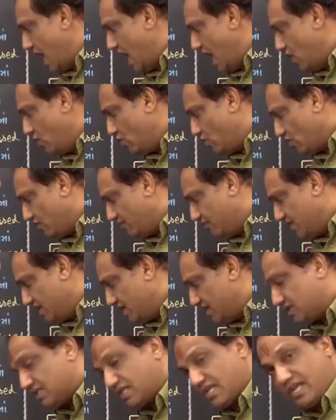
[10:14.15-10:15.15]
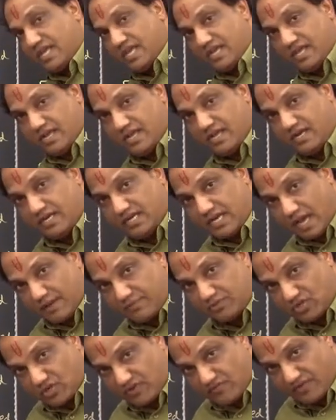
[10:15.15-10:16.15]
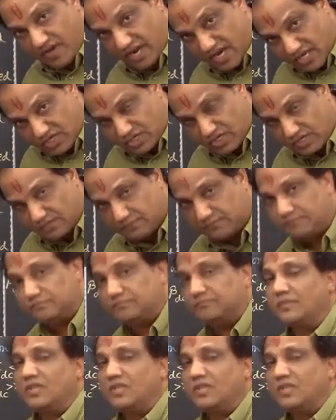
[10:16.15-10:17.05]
Out of these three types of connection,